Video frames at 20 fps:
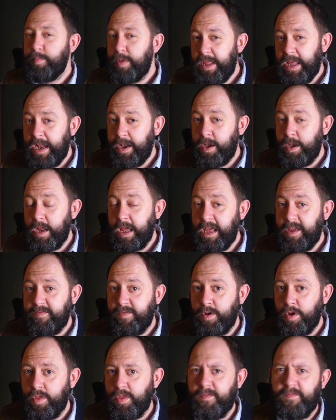But then,
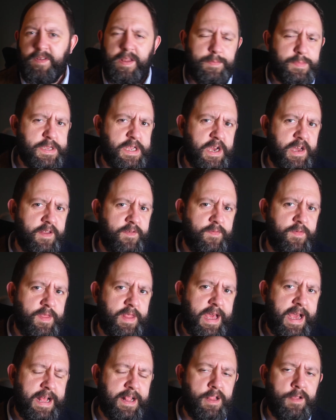even on the flip side of
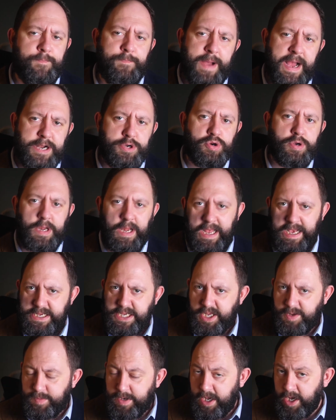that, the battery
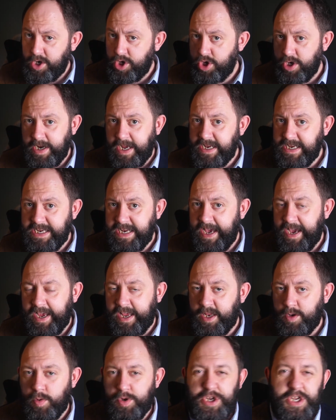lasts up to 180
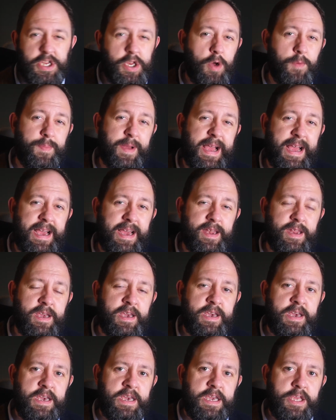days, which is not bad.
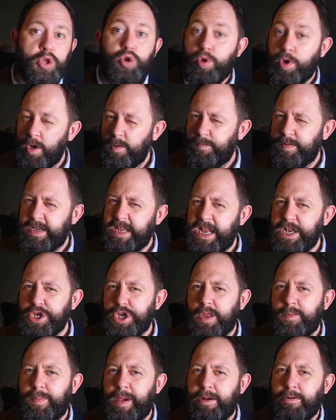You could
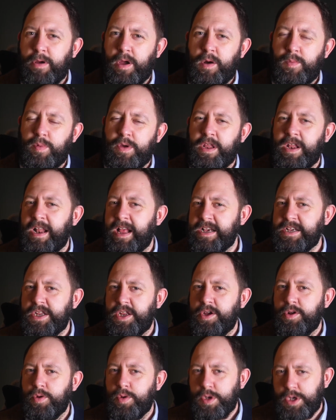potentially pair it up with an
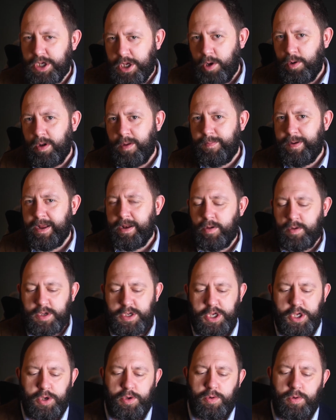external solar panel
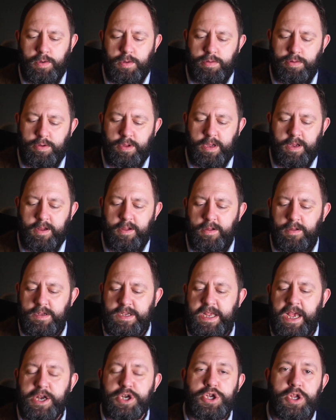too through the little
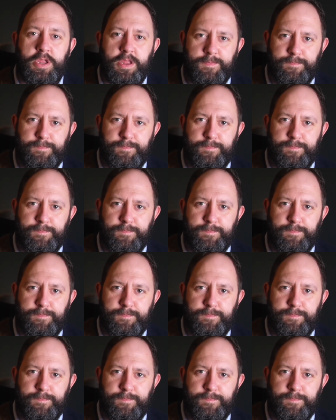section at